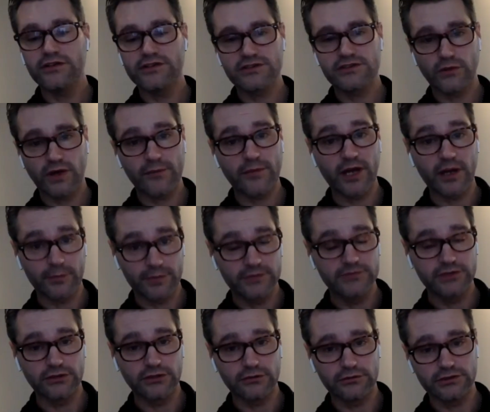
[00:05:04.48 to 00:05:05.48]
it's a web app.
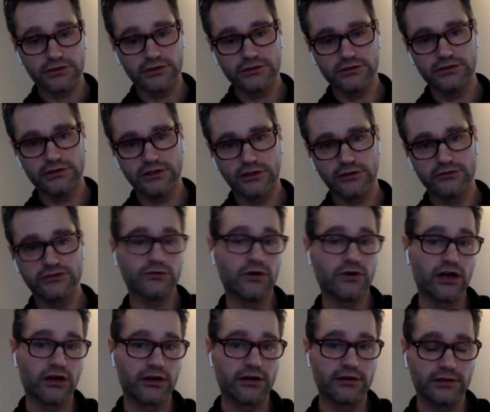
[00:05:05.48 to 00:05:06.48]
So you go to
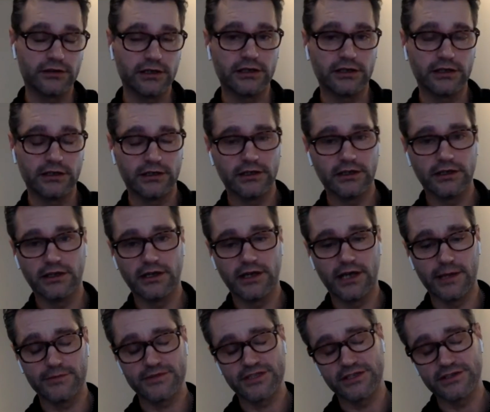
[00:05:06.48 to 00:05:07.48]
our
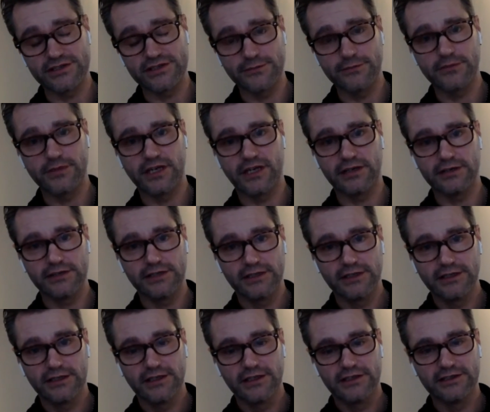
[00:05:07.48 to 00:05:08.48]
app system. Yeah.
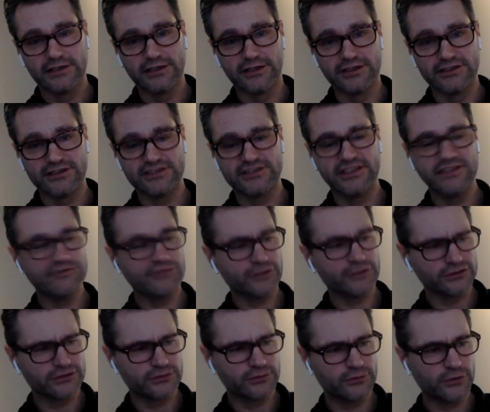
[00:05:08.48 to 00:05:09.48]
No, it's
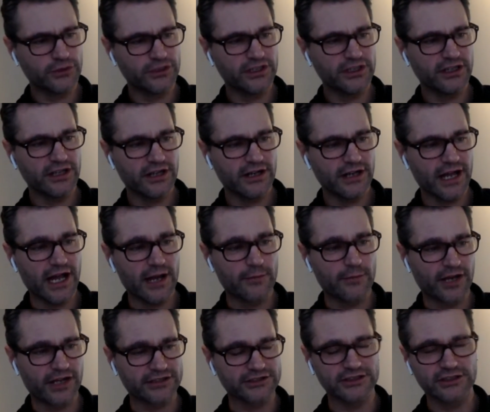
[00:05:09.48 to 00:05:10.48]
difficult to put it in an app
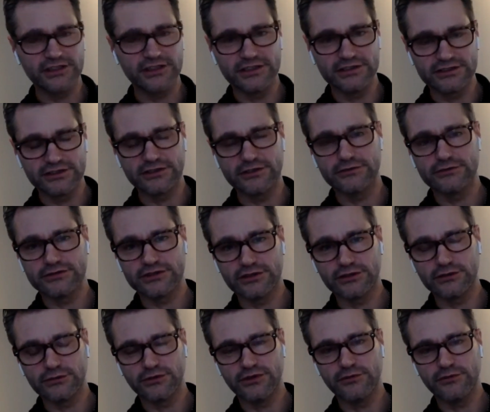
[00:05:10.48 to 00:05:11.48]
actually. So
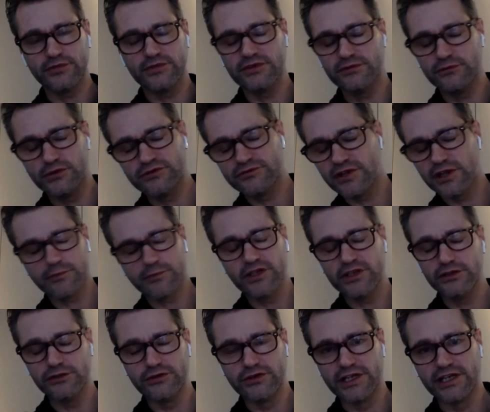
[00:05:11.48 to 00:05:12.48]
we've not
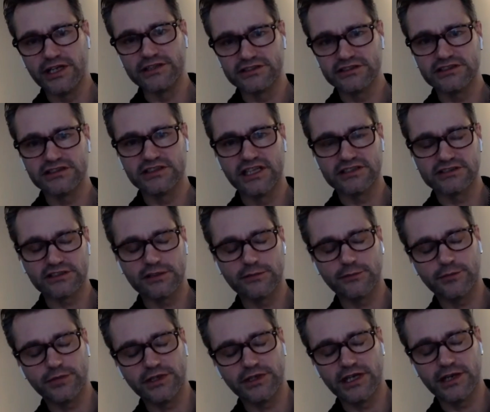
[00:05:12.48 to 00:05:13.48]
been doing that. It's a desktop
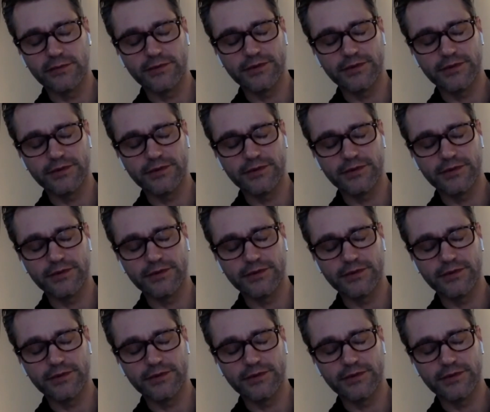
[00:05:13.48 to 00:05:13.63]
app.